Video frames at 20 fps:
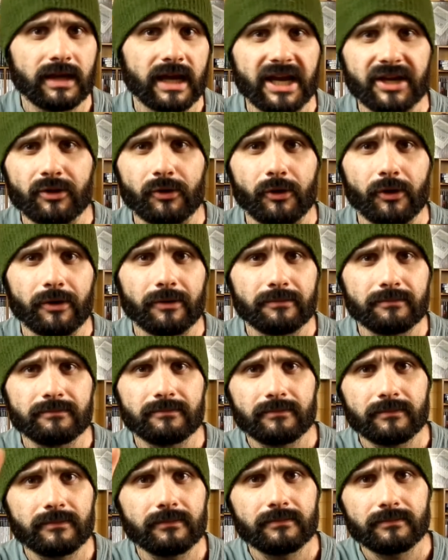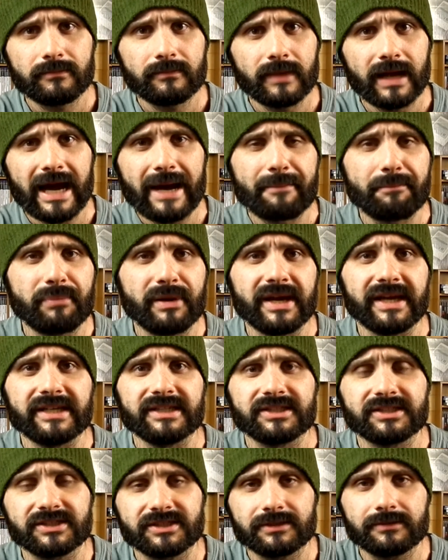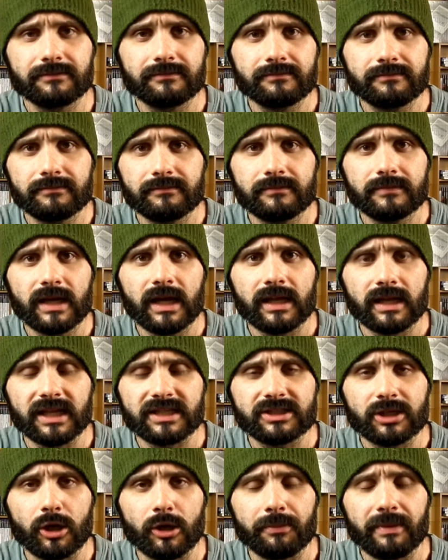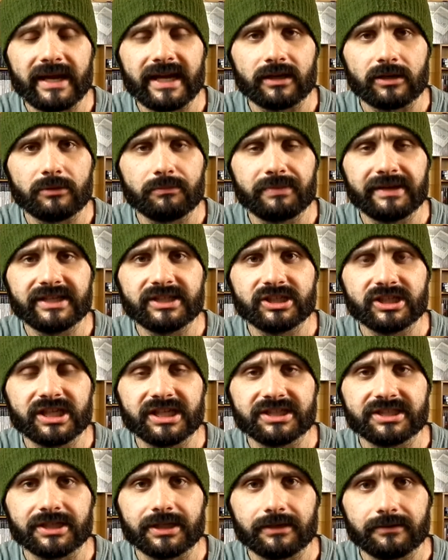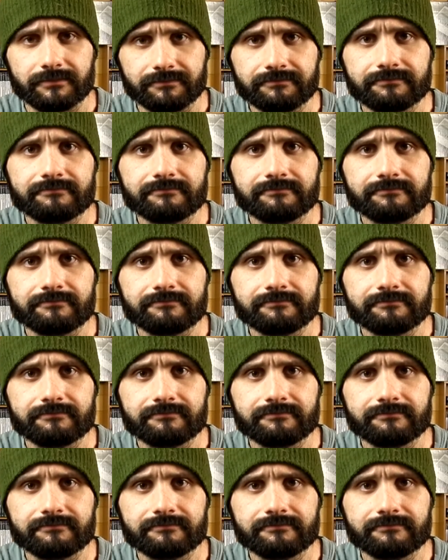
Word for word: Hey door, and peace. Let's hope England beat Tunisia.